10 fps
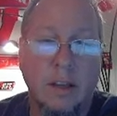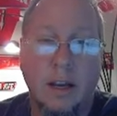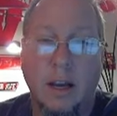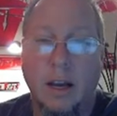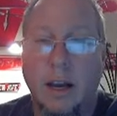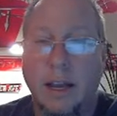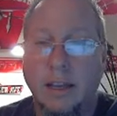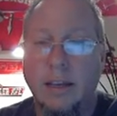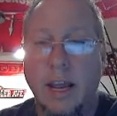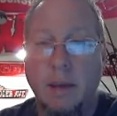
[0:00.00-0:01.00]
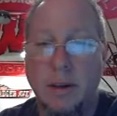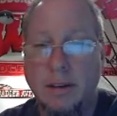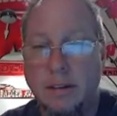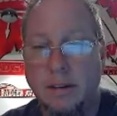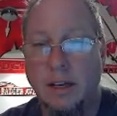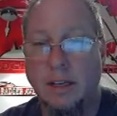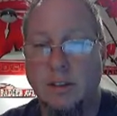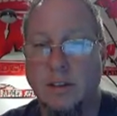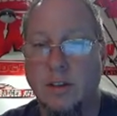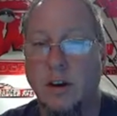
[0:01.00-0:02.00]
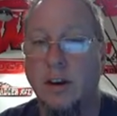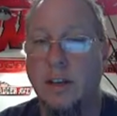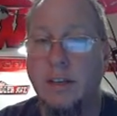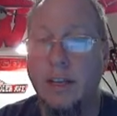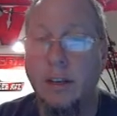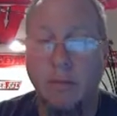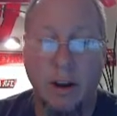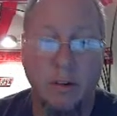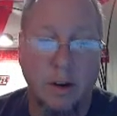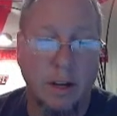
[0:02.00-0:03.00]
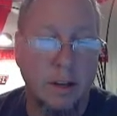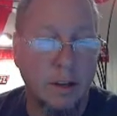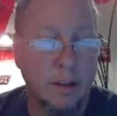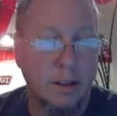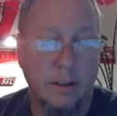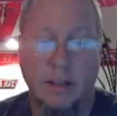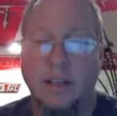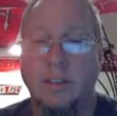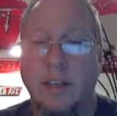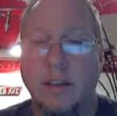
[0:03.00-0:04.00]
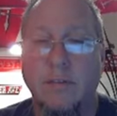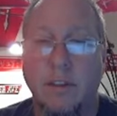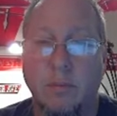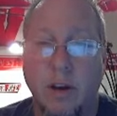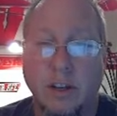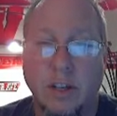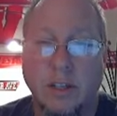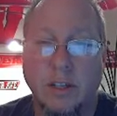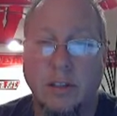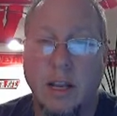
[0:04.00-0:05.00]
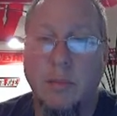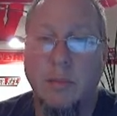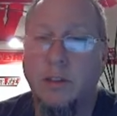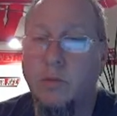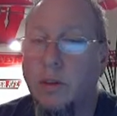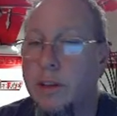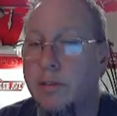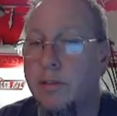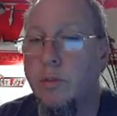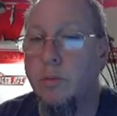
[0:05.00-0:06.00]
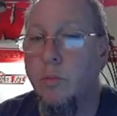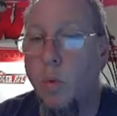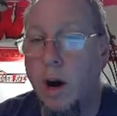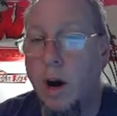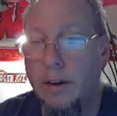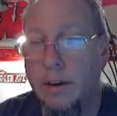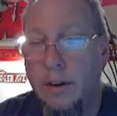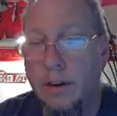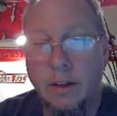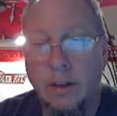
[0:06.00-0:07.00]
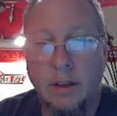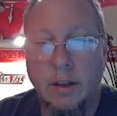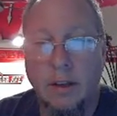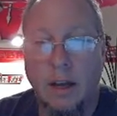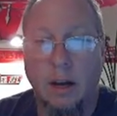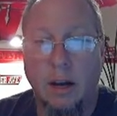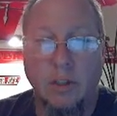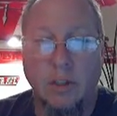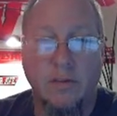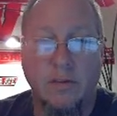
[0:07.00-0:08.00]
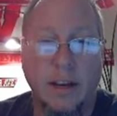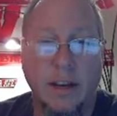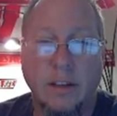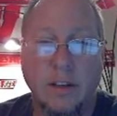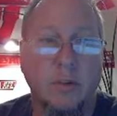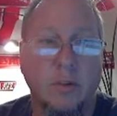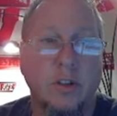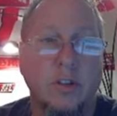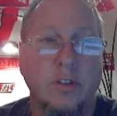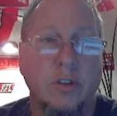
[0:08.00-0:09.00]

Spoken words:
I can name it. Since I already did a rendering that I saved to the project, it's naming this one Living Room 1, which is fine because I'm going to show